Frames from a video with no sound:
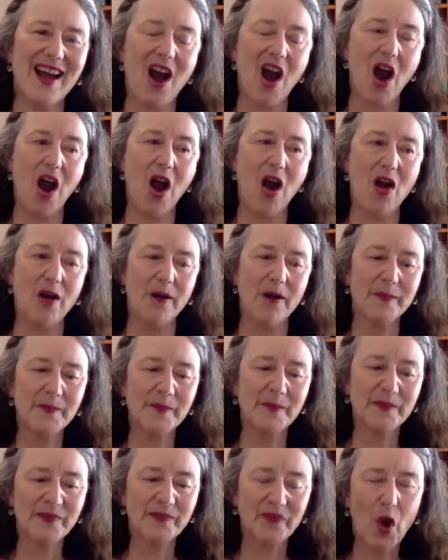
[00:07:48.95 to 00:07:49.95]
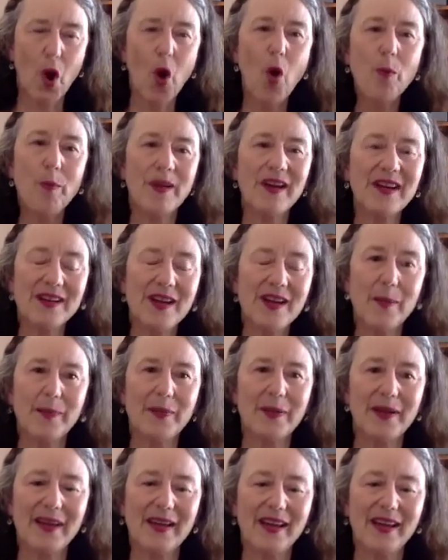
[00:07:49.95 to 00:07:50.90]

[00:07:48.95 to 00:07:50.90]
are opened up